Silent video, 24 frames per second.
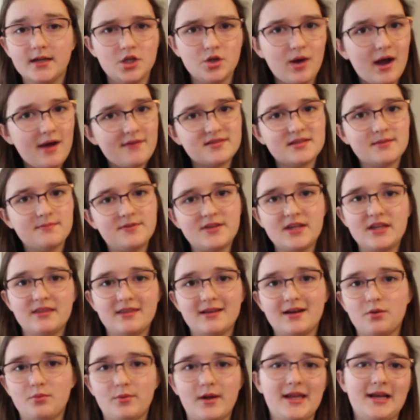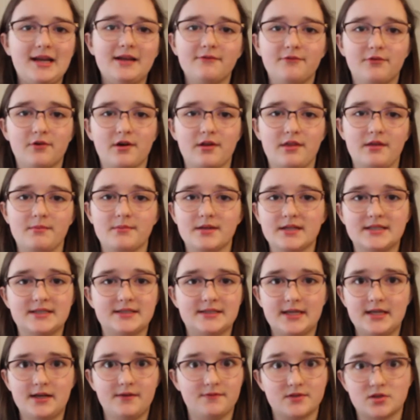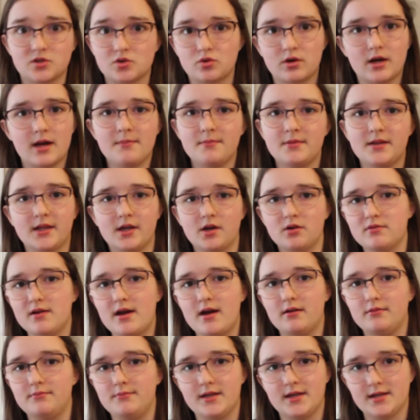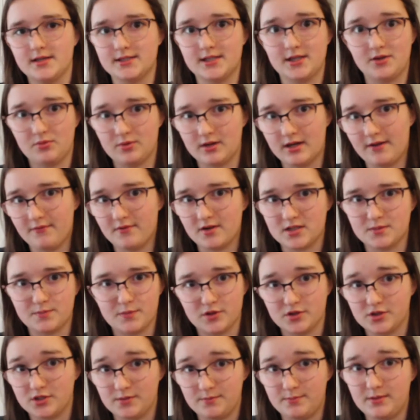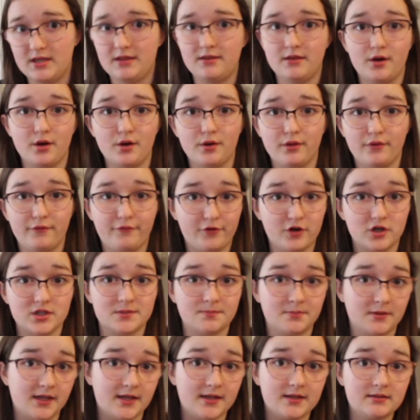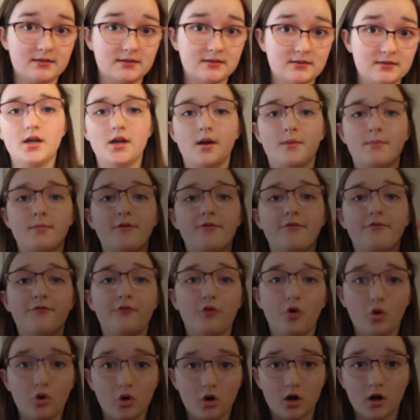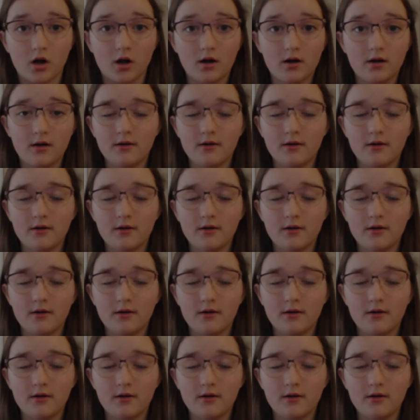you have something there waiting for them, instead of scrambling around because they were never supposed to be there in the first place. Number 4,